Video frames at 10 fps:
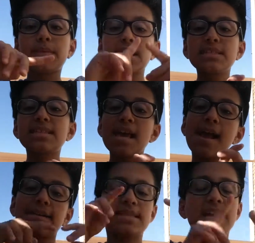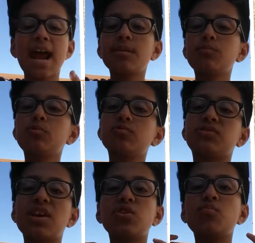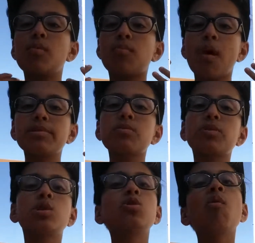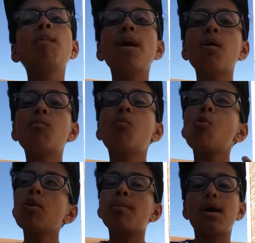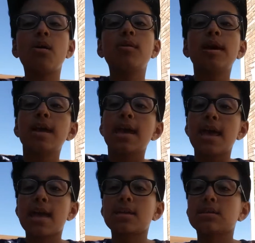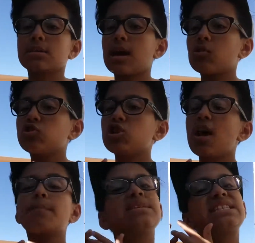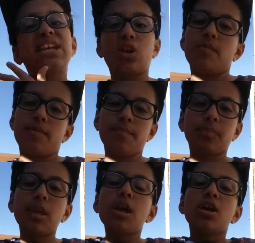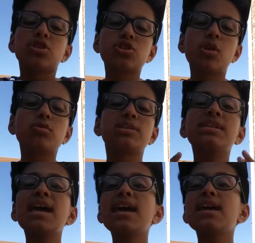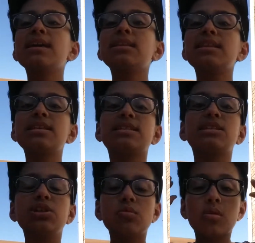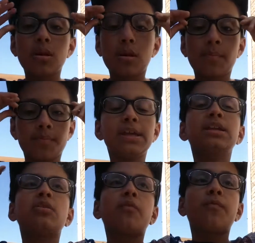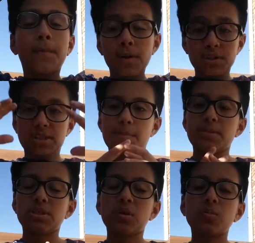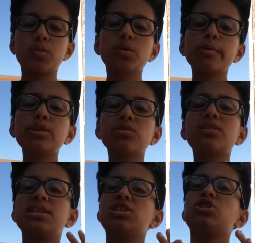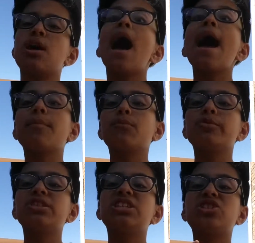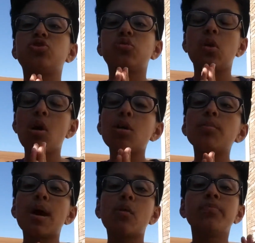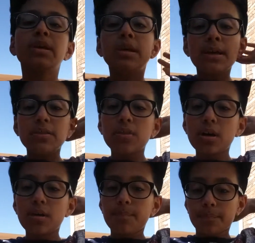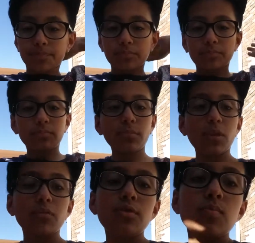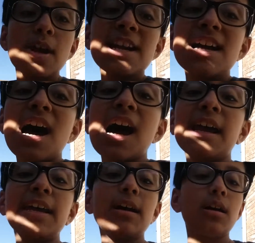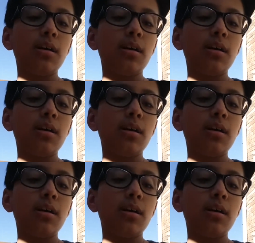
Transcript: insects and animals that you probably want to know more about, and how to not be scared of them. So today in this new, in our first episode, I'm going to teach you all about the red-eye